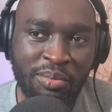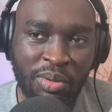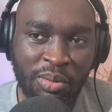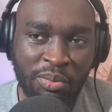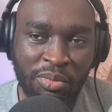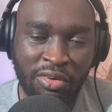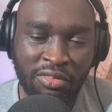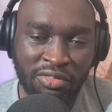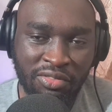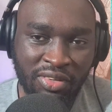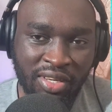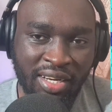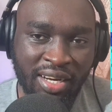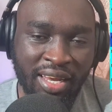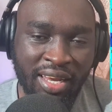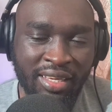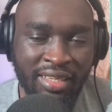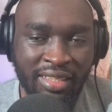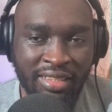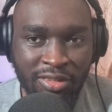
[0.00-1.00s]
people feel
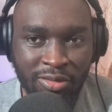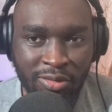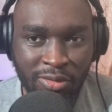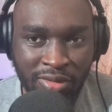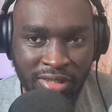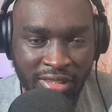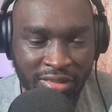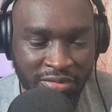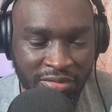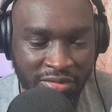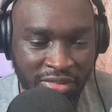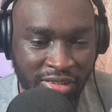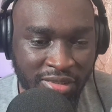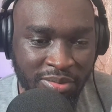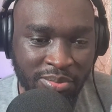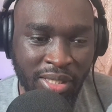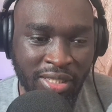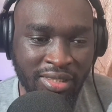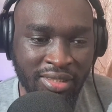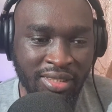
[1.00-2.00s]
like it could defeat
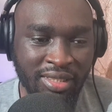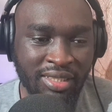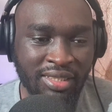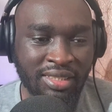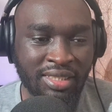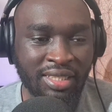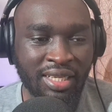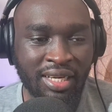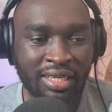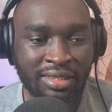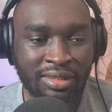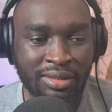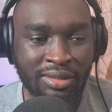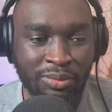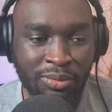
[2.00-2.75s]
Man City and